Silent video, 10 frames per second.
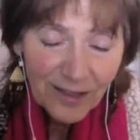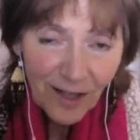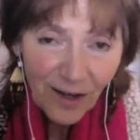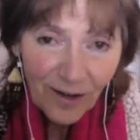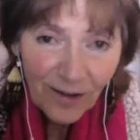
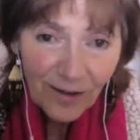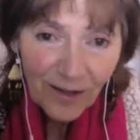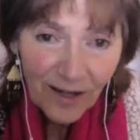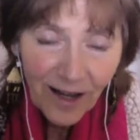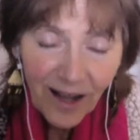So
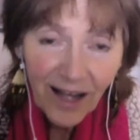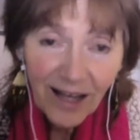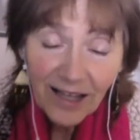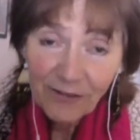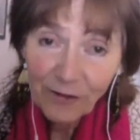
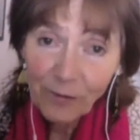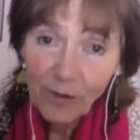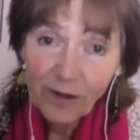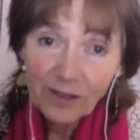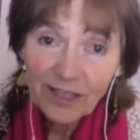if you
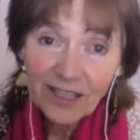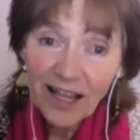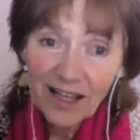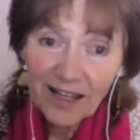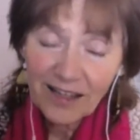wanted to
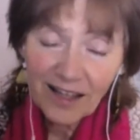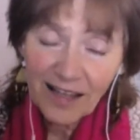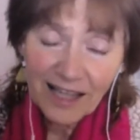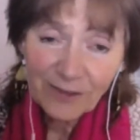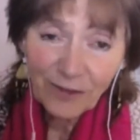say a
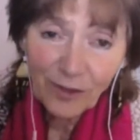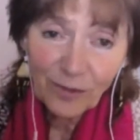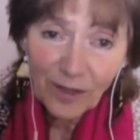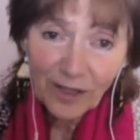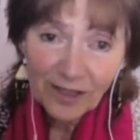last few
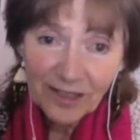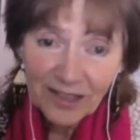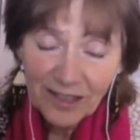words,